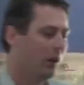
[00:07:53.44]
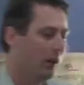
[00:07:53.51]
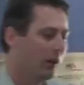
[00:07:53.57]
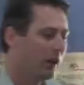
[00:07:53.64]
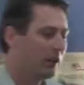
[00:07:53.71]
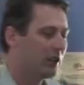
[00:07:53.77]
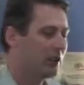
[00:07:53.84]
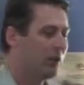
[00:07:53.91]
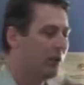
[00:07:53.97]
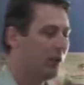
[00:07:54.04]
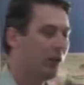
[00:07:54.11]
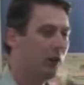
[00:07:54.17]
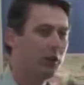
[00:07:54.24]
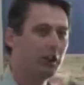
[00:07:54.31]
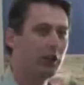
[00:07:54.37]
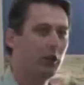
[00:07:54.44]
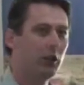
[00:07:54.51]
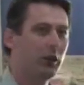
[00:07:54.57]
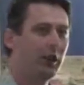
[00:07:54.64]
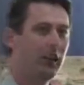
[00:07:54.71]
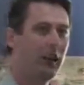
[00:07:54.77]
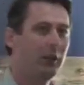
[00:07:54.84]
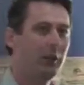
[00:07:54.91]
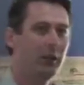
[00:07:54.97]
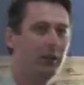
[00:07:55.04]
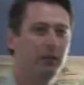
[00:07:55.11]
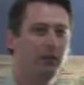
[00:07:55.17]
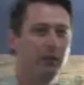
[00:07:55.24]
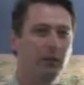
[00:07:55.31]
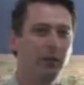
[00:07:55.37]
I'll next move on to soil carbon,
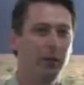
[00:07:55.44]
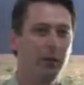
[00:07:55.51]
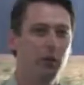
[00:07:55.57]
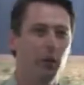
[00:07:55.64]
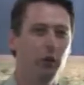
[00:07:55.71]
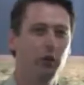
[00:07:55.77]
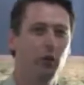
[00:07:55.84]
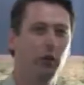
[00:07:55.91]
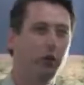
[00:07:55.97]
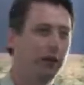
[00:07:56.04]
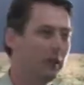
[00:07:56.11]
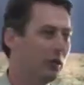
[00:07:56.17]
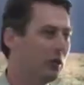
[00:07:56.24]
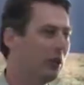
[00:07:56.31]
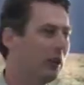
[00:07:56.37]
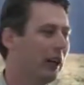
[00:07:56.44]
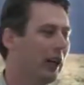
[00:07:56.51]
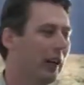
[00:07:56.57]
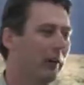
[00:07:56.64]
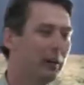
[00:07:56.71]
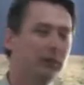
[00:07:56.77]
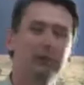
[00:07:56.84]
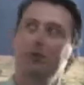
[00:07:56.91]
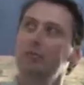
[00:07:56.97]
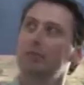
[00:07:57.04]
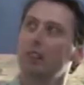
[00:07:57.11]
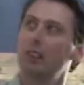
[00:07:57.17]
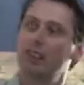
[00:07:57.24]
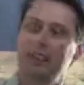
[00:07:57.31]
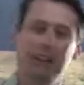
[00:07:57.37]
and there's going to be more talk about soil carbon
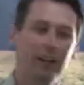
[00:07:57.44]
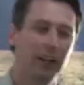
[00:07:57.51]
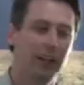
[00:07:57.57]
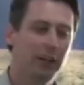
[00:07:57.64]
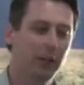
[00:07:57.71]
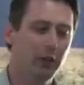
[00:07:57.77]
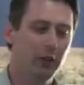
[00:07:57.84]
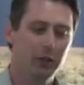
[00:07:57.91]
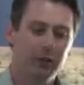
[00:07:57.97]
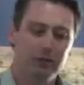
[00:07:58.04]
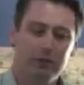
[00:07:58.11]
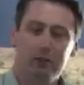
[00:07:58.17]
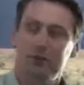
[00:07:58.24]
later on.